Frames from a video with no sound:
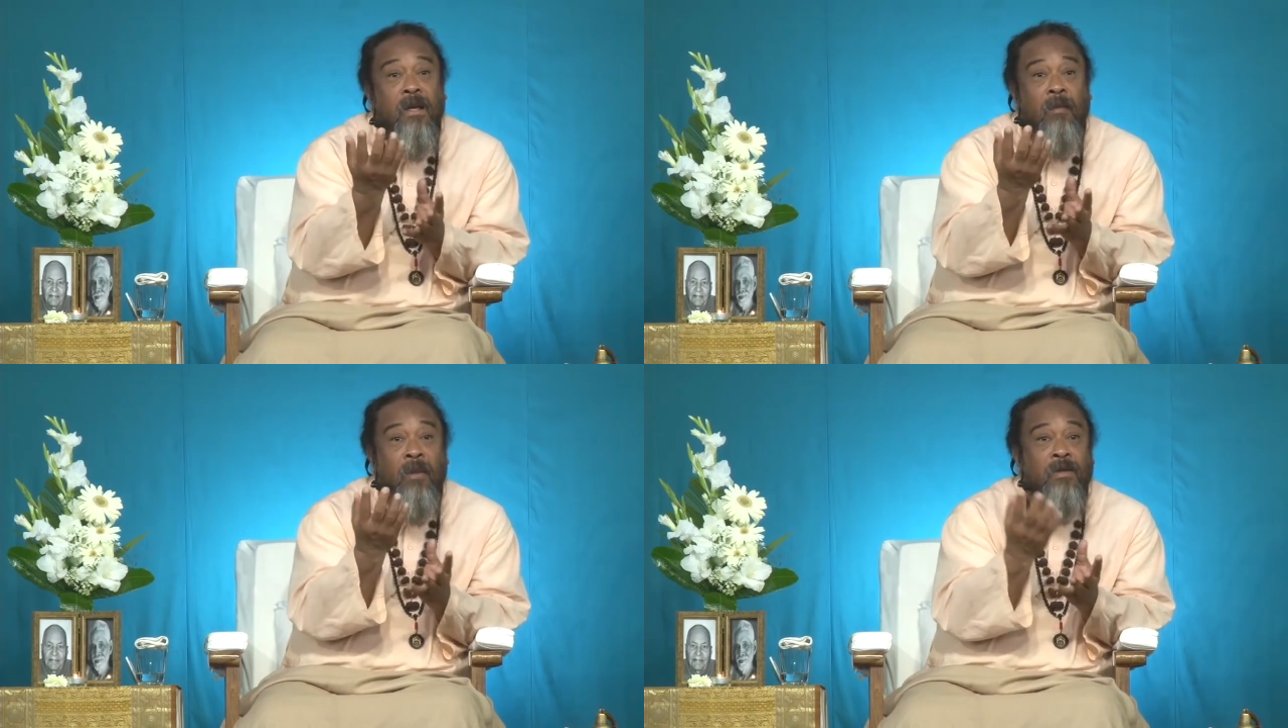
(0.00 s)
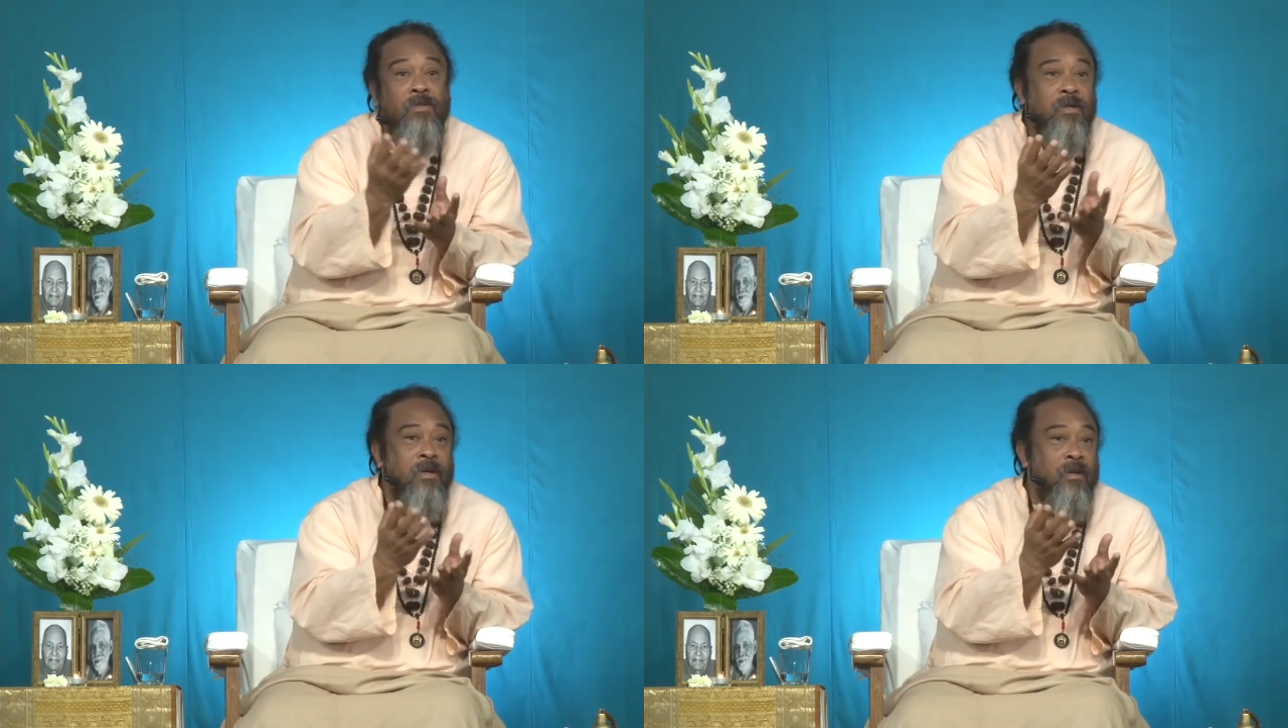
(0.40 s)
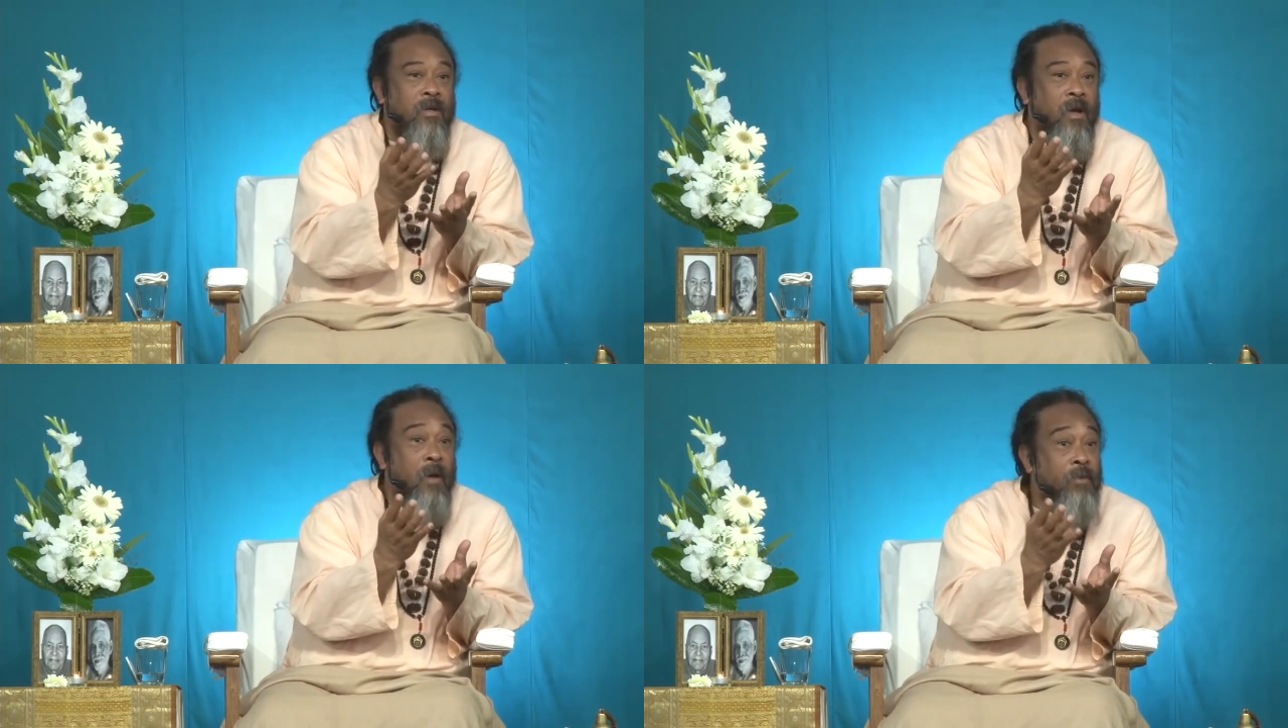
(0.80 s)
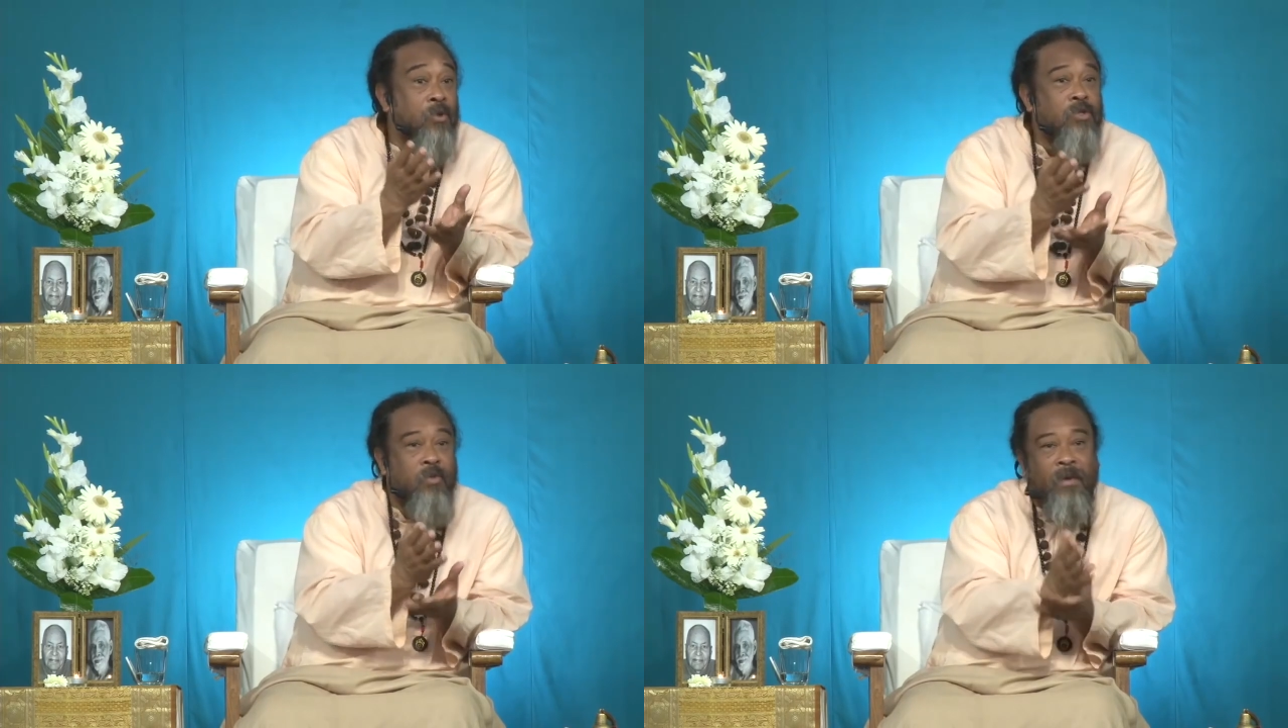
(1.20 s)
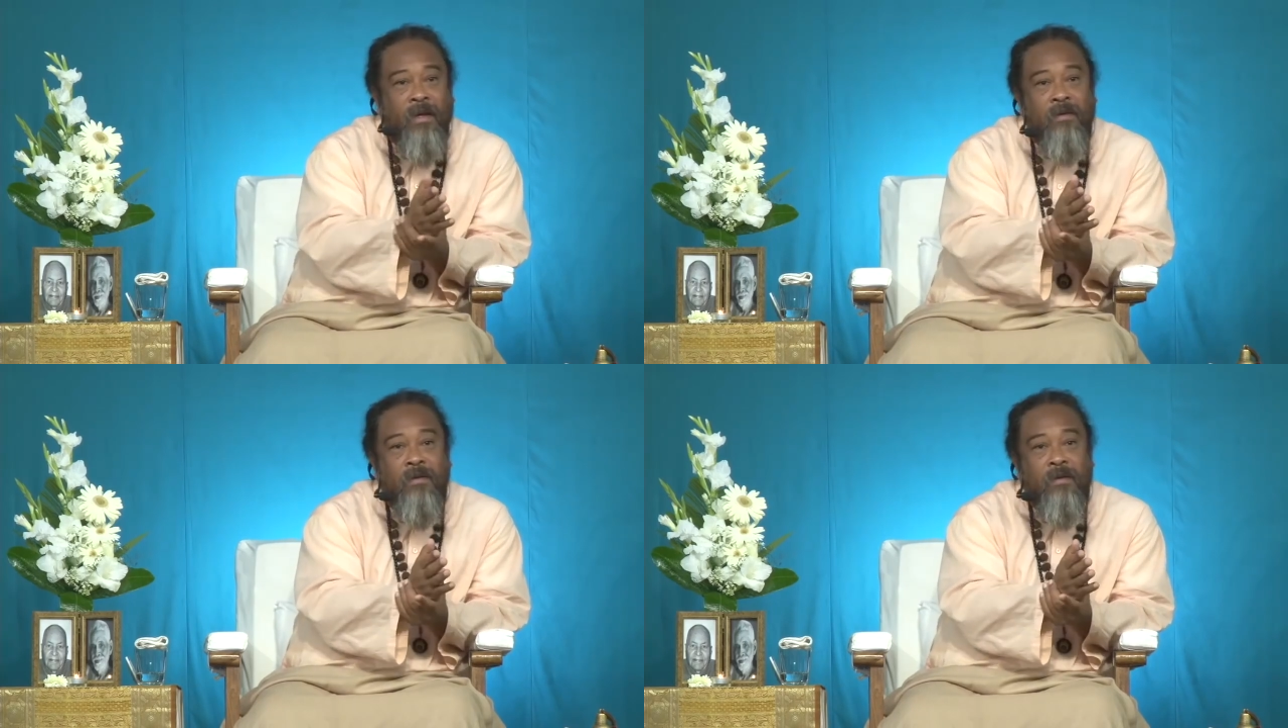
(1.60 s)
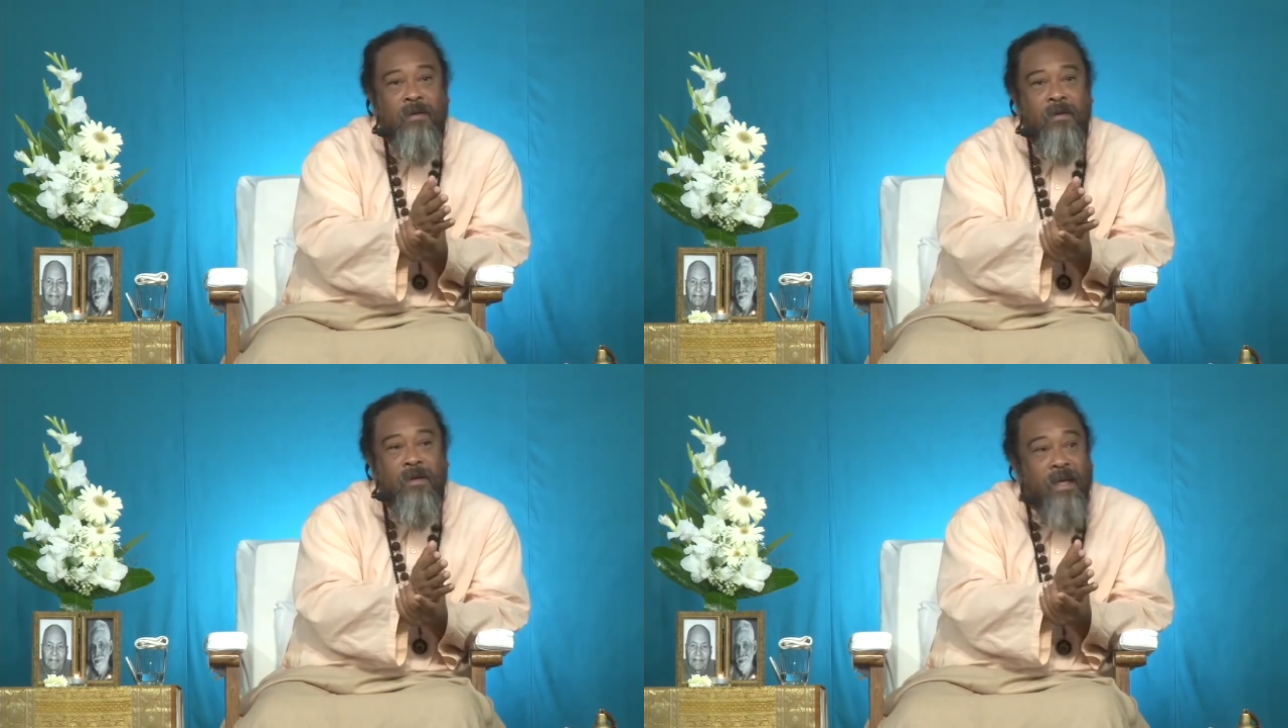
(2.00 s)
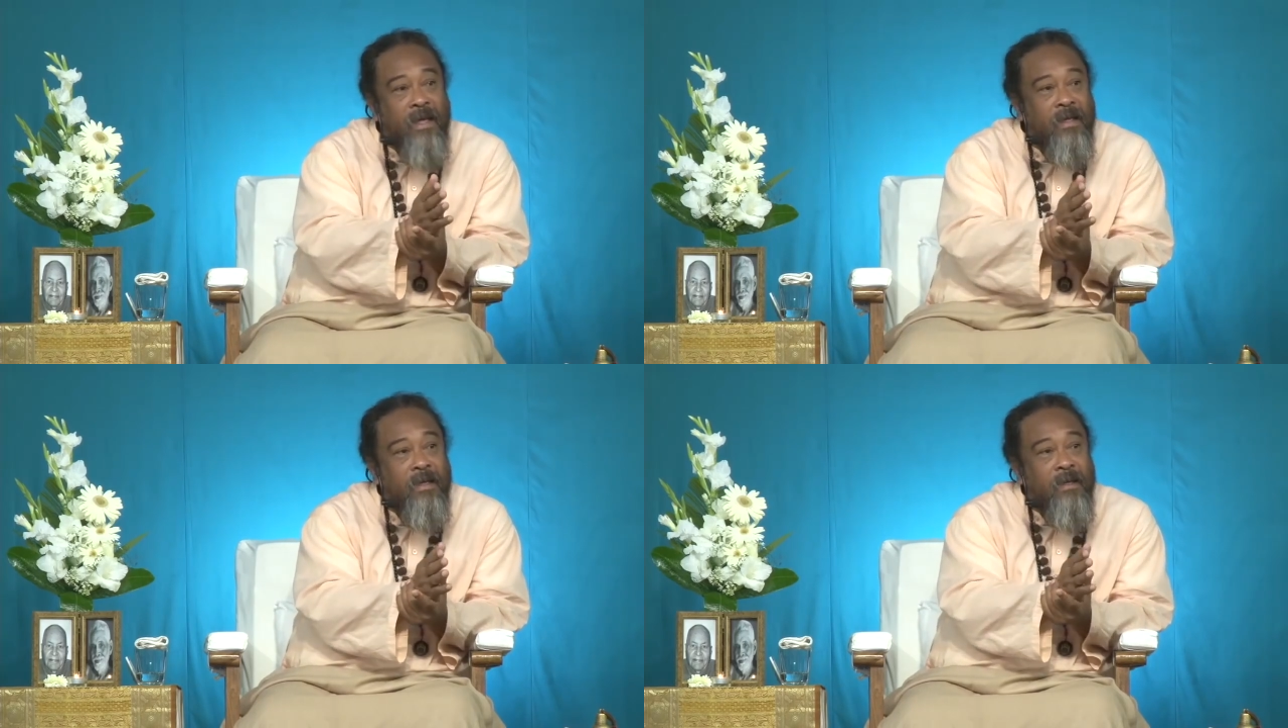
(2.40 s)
amongst abused women. Okay?